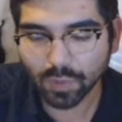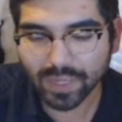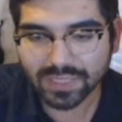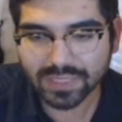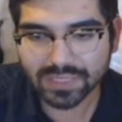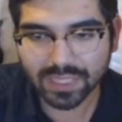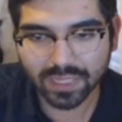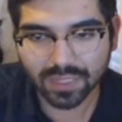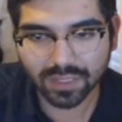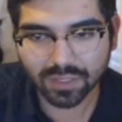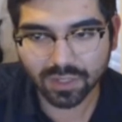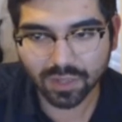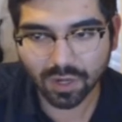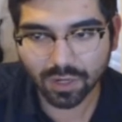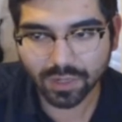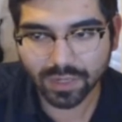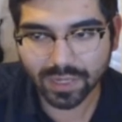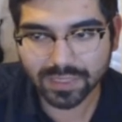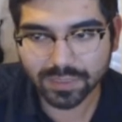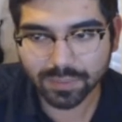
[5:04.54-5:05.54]
side of the
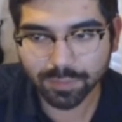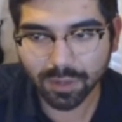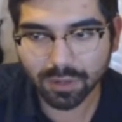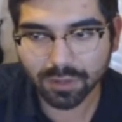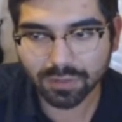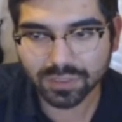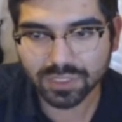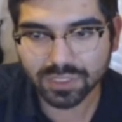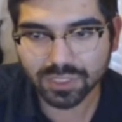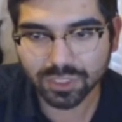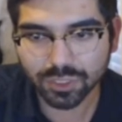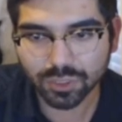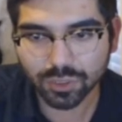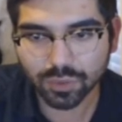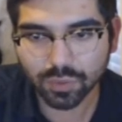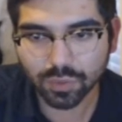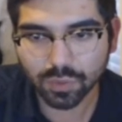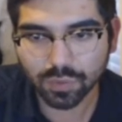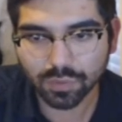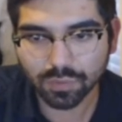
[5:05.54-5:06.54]
card as opposed
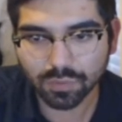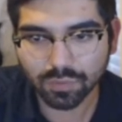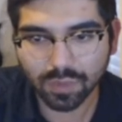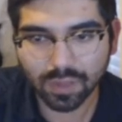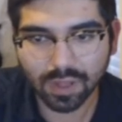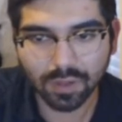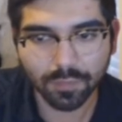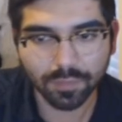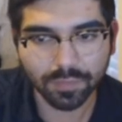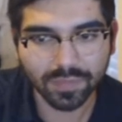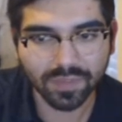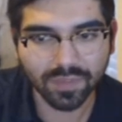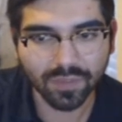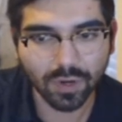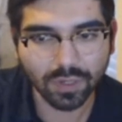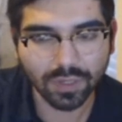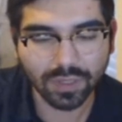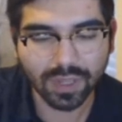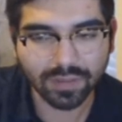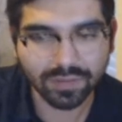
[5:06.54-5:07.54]
to, well, the
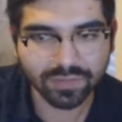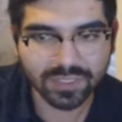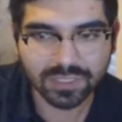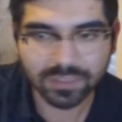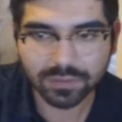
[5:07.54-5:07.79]
far left.